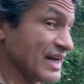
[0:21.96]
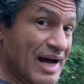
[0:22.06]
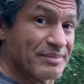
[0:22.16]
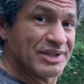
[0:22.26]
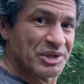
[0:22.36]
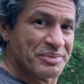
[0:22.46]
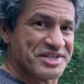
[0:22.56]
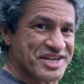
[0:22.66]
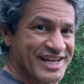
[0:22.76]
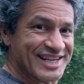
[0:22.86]
a little bit
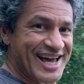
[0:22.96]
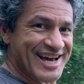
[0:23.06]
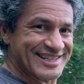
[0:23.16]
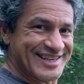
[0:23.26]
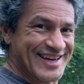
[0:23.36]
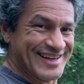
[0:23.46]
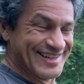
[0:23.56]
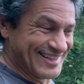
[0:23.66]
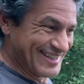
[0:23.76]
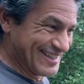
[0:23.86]
jet lagged.
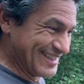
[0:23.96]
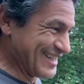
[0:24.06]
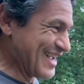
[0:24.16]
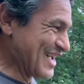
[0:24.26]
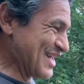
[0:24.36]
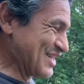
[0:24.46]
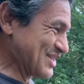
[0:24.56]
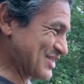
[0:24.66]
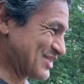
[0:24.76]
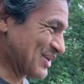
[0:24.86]

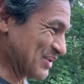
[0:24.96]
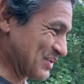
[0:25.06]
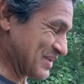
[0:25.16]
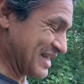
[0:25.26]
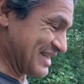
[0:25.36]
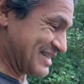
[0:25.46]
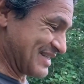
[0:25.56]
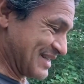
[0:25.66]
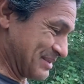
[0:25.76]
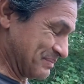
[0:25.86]
So it's,
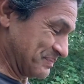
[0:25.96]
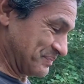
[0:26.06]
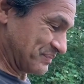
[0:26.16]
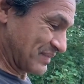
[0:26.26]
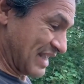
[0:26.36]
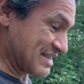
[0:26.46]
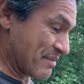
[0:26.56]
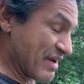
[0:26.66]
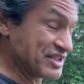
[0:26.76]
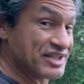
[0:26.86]
as I
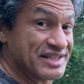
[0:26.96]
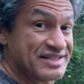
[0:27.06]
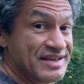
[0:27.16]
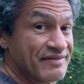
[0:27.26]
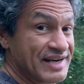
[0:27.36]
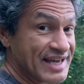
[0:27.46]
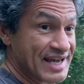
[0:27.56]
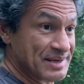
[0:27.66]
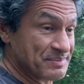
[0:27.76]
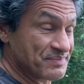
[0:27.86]
mentioned, it's 7
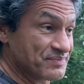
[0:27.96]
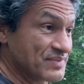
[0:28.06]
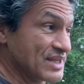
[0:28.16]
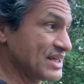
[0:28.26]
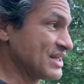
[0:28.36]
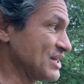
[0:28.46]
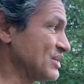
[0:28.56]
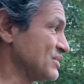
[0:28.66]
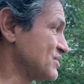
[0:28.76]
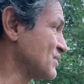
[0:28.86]
a.m.
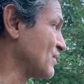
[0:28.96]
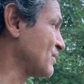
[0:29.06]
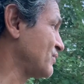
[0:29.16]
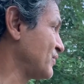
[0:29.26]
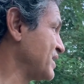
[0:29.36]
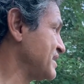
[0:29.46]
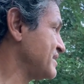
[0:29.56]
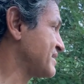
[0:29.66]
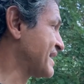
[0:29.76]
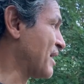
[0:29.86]
So if we
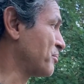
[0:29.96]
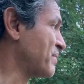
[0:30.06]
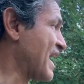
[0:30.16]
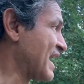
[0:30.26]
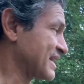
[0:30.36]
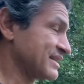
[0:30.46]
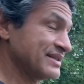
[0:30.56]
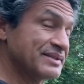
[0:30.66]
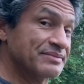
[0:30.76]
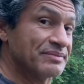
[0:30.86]
count back
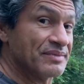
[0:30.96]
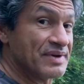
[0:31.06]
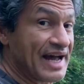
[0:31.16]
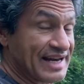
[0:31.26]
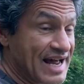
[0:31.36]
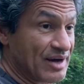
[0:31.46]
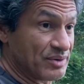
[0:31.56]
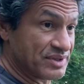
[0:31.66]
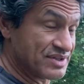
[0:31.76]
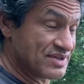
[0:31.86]
9
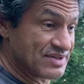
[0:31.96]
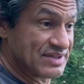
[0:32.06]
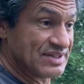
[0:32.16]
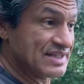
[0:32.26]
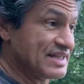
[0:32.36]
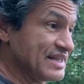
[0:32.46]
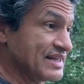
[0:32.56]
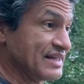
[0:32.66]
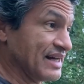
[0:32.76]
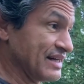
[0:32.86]
hours,
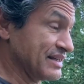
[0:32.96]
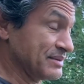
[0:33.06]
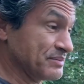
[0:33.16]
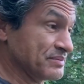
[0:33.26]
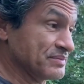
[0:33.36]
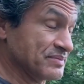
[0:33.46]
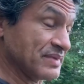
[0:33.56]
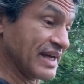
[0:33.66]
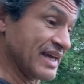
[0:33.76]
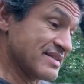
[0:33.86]
I
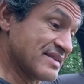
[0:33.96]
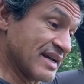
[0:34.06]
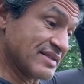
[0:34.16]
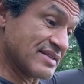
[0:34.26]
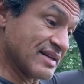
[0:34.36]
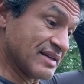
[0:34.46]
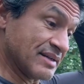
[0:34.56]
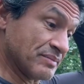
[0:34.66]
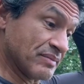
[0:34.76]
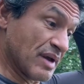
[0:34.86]
guess that's
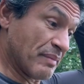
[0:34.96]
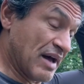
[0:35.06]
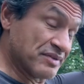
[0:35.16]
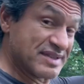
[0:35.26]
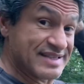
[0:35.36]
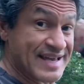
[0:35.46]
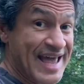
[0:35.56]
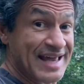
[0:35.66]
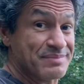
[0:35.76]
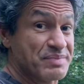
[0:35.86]
about
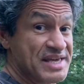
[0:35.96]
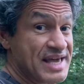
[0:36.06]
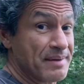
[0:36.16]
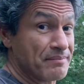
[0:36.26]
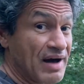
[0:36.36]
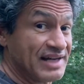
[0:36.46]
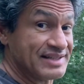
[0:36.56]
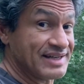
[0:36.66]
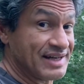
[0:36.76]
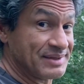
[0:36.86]
10 p.m. my
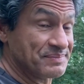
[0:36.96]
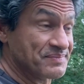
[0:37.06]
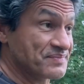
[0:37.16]
time,